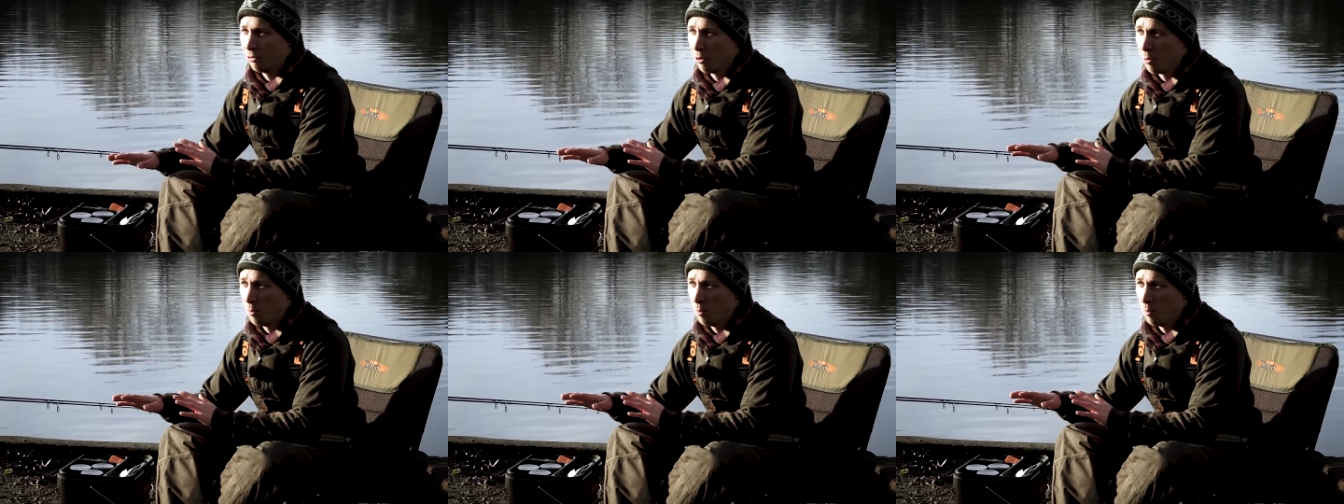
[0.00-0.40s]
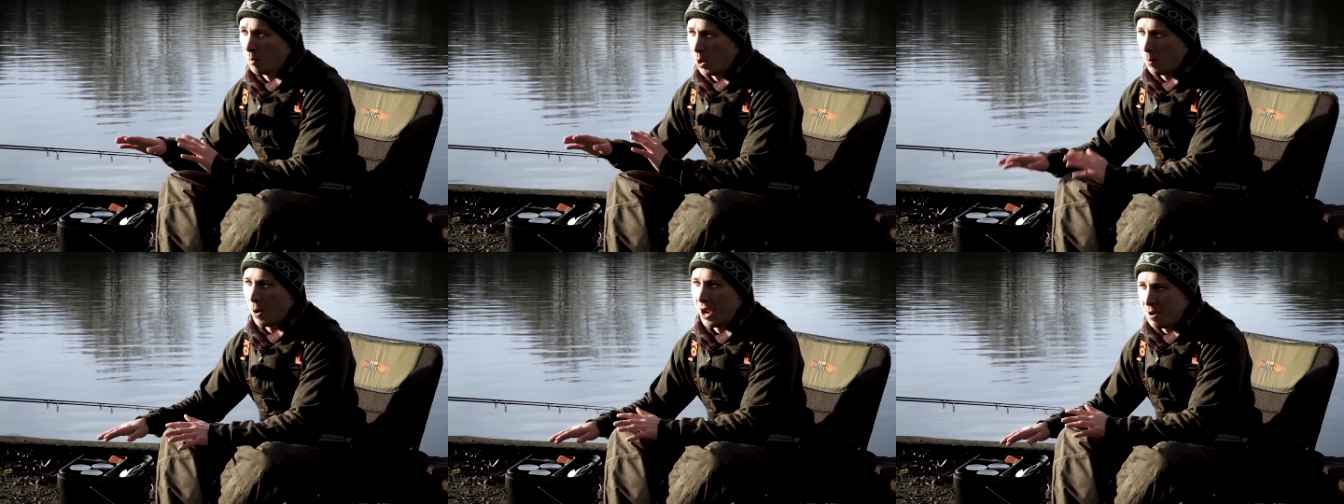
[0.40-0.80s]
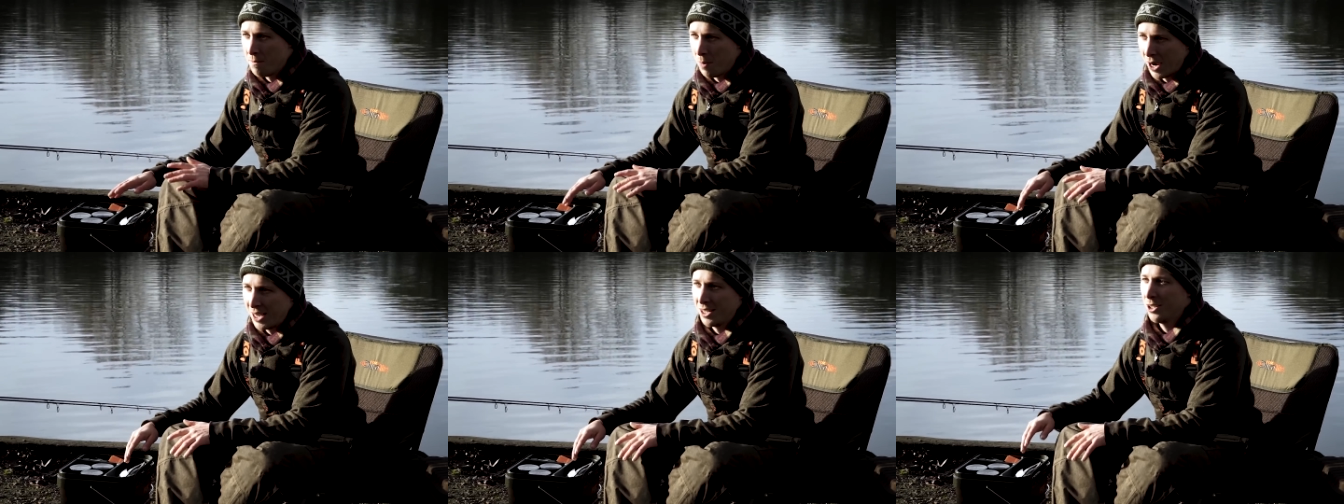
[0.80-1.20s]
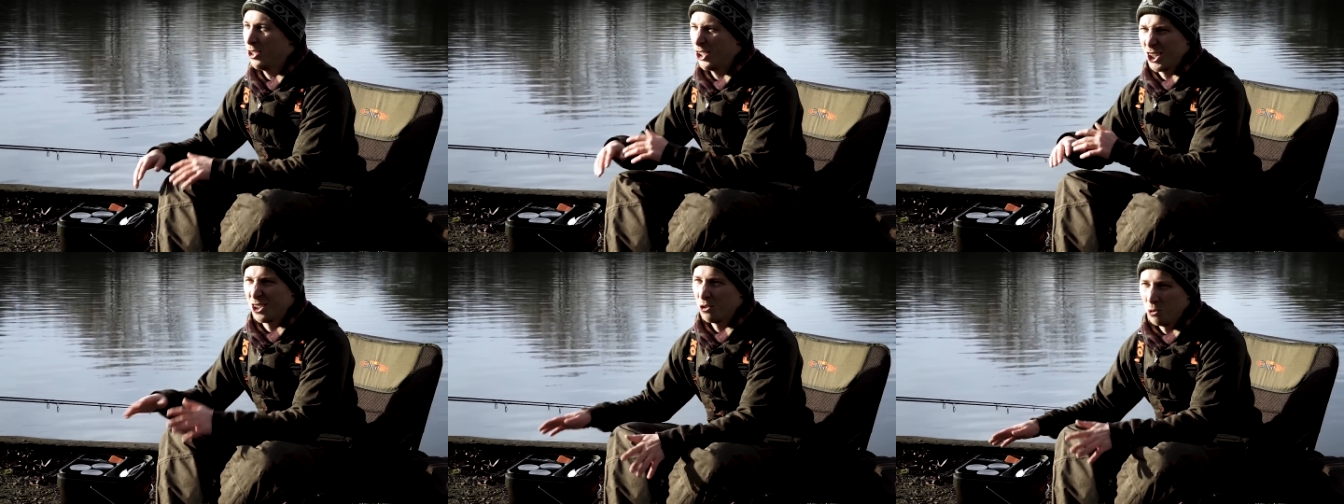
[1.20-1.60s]
from my main bait,
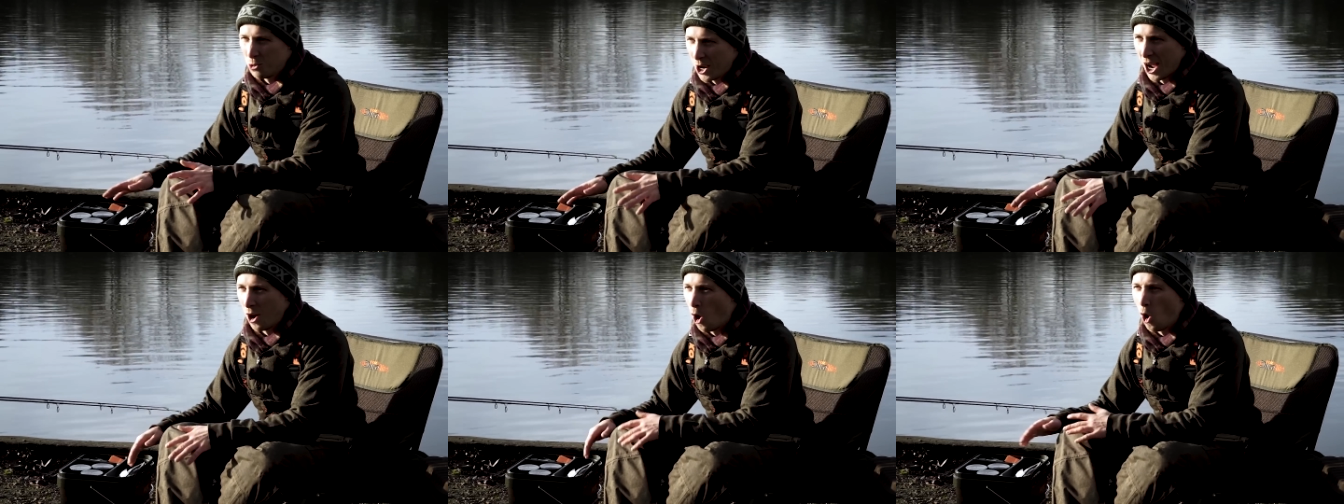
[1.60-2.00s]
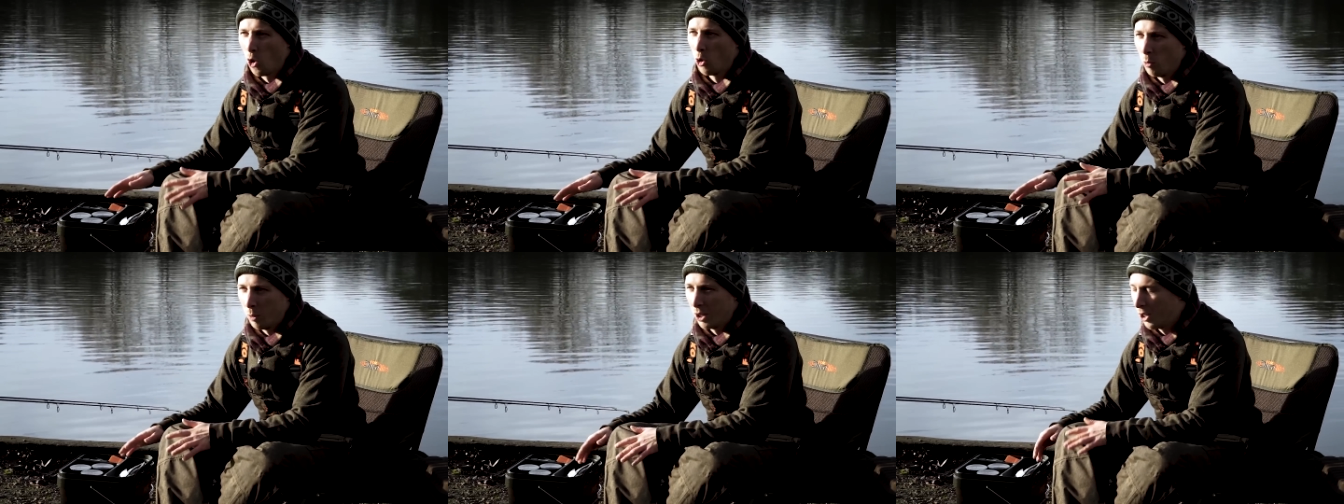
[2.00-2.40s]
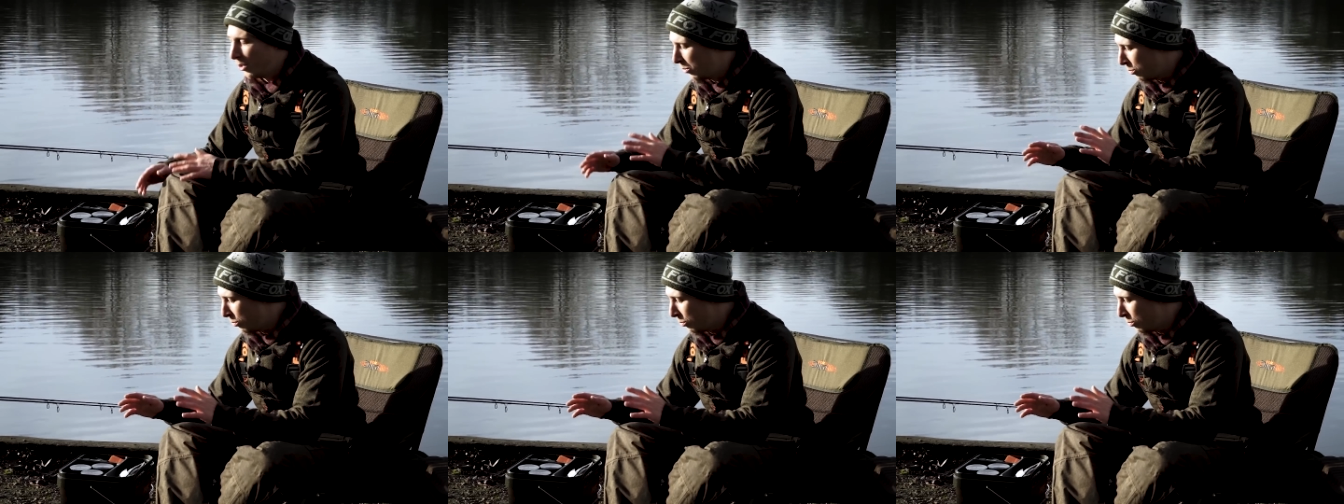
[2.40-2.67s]
so it doesn't all get horrible and